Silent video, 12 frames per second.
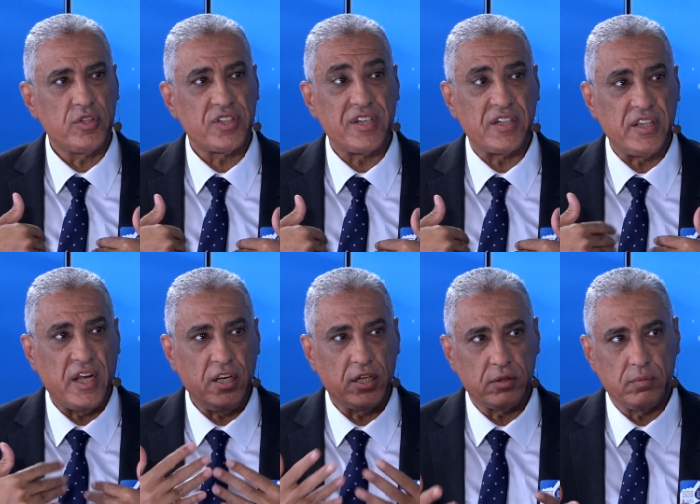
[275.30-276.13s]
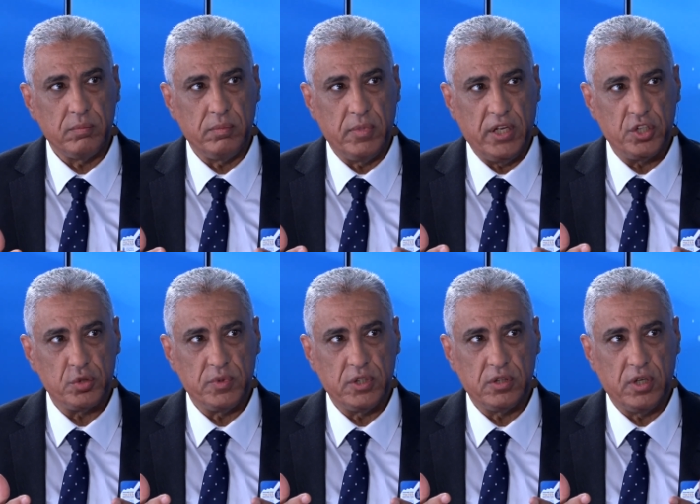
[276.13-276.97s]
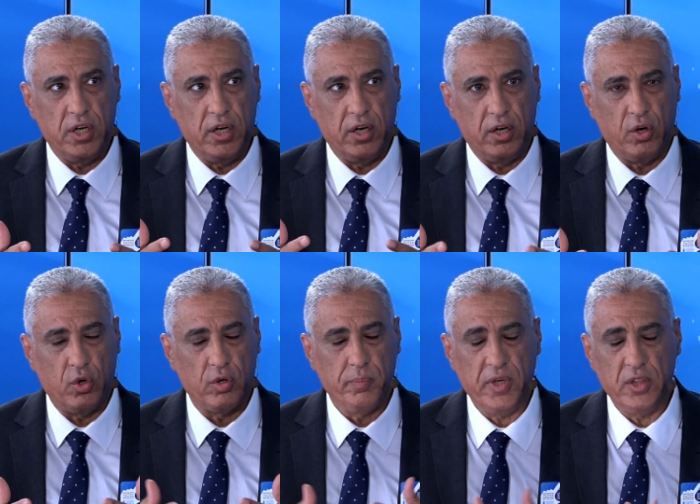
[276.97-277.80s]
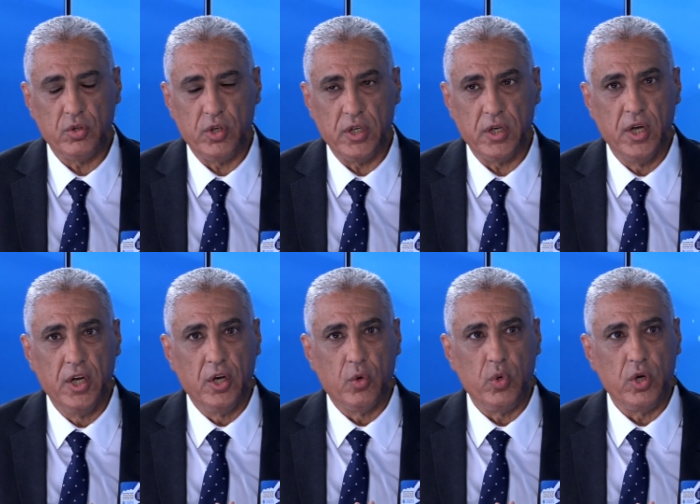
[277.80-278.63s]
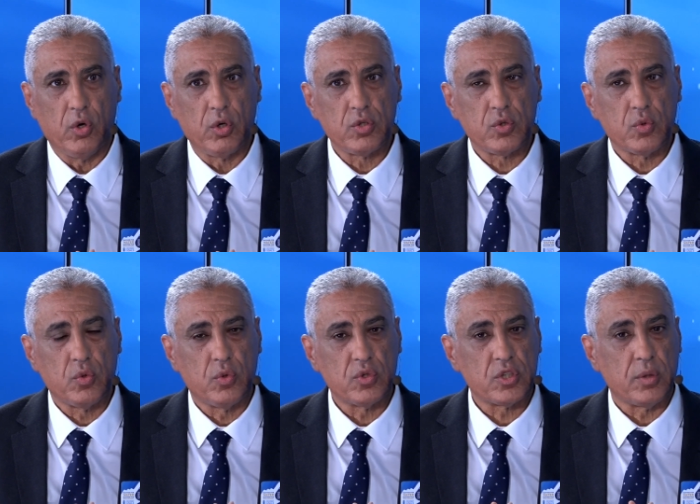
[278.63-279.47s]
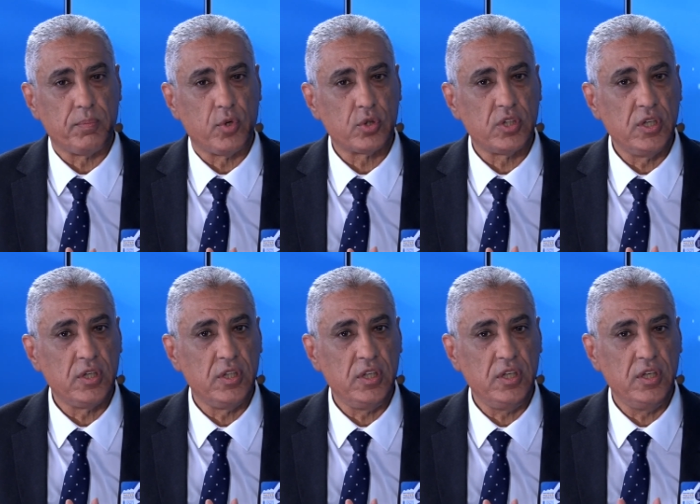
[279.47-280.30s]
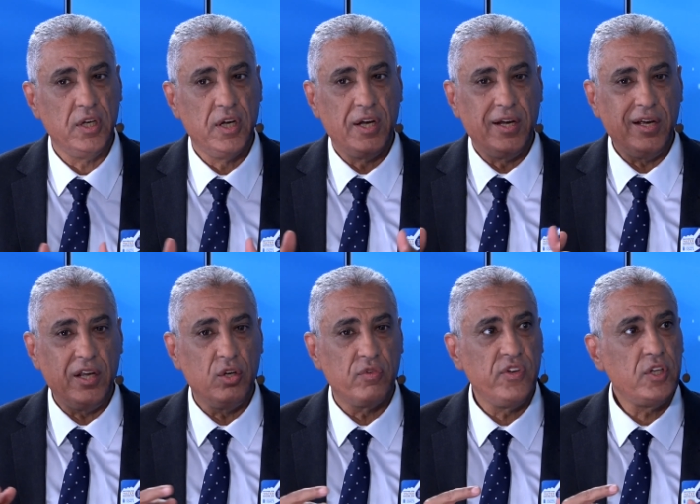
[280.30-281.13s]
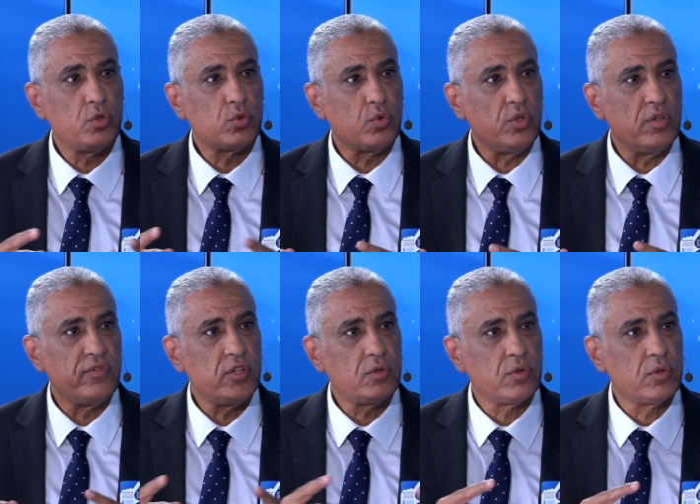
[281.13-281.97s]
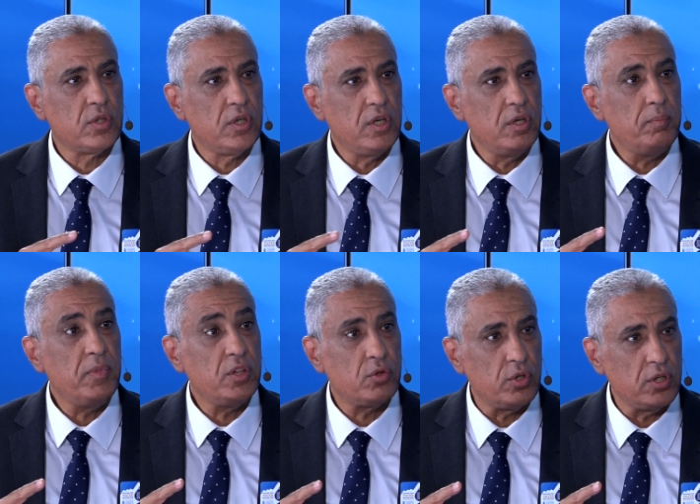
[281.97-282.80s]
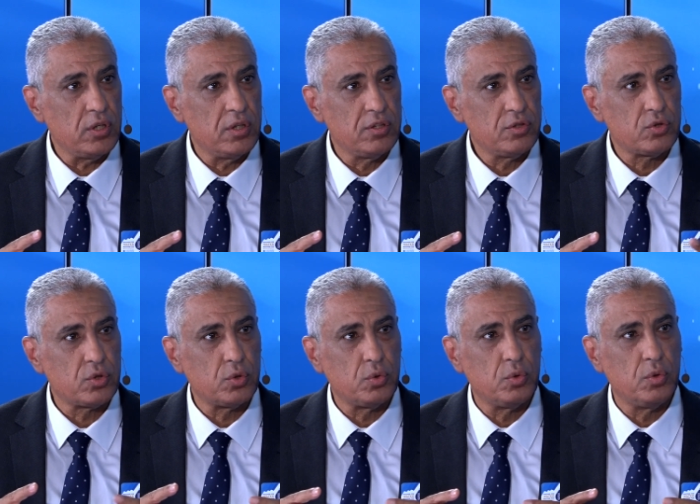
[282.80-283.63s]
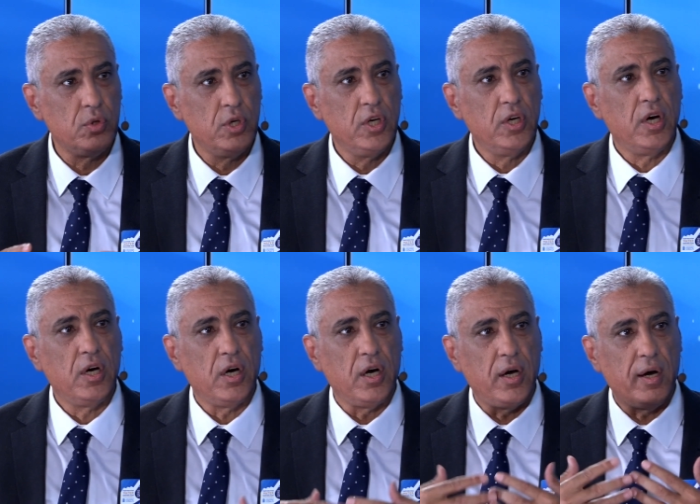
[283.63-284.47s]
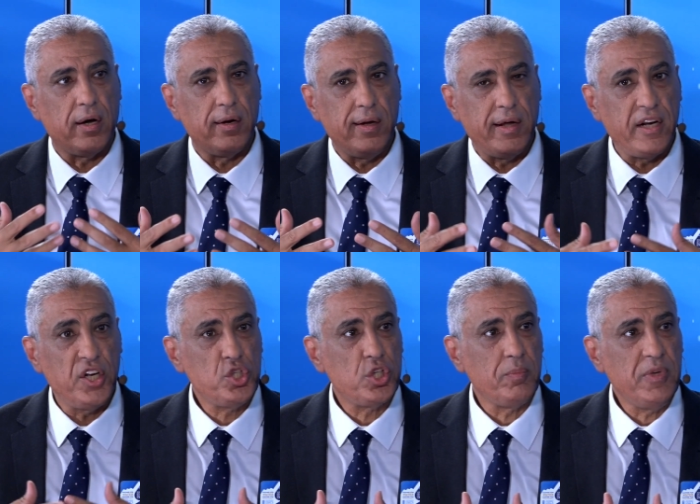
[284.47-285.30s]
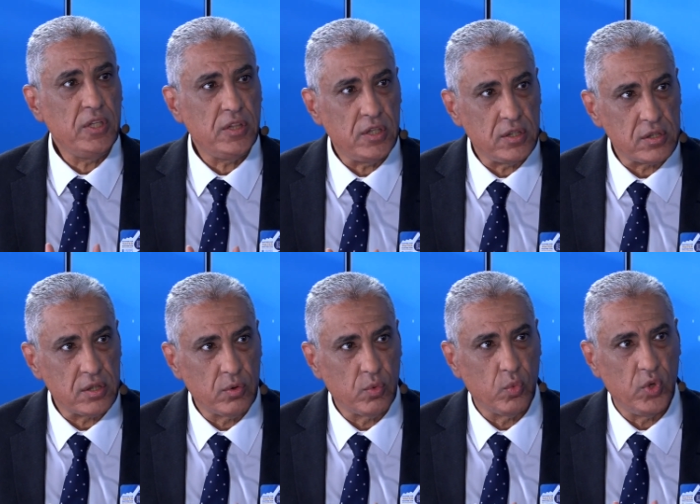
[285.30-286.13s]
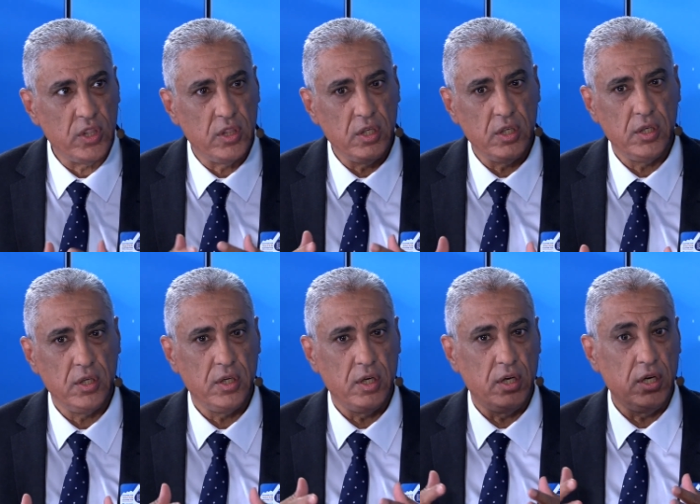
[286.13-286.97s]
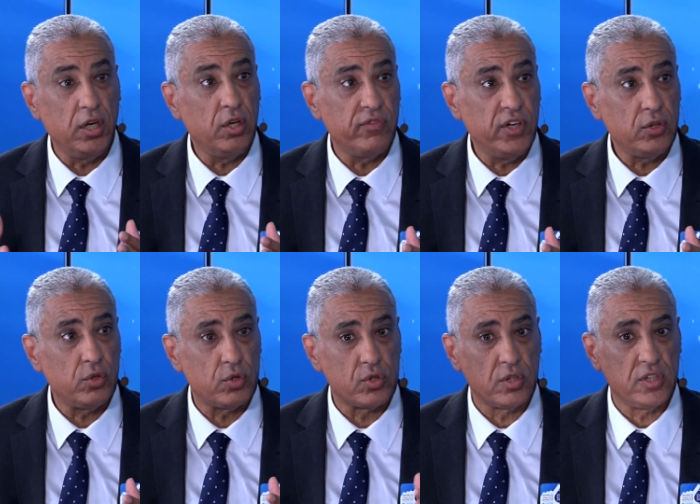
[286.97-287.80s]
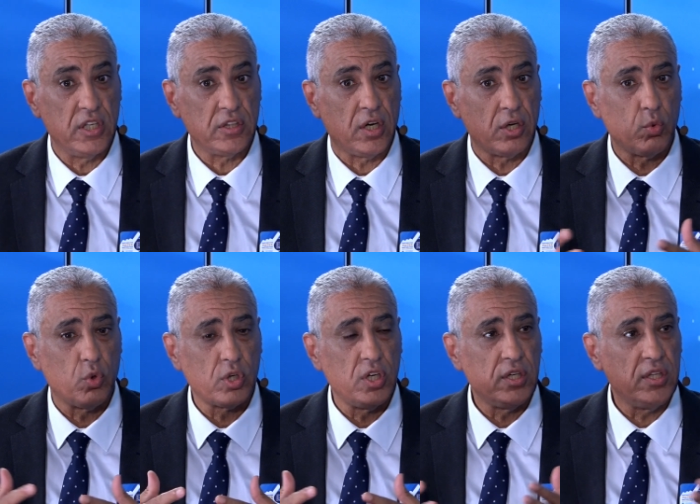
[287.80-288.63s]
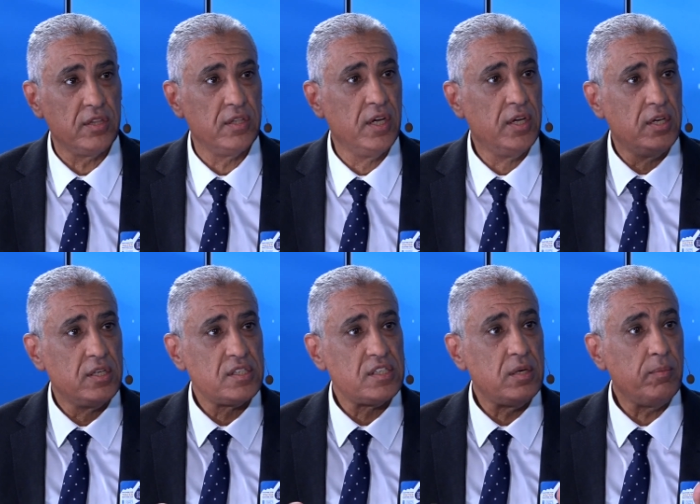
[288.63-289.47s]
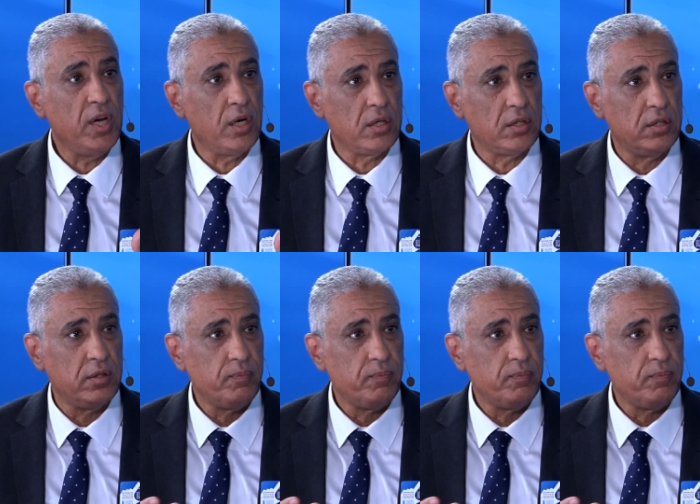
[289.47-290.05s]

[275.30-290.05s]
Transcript: secretariat management or mentoring, we also supporting the innovator to innovator mentoring through arranging meetings with the innovators that are working in similar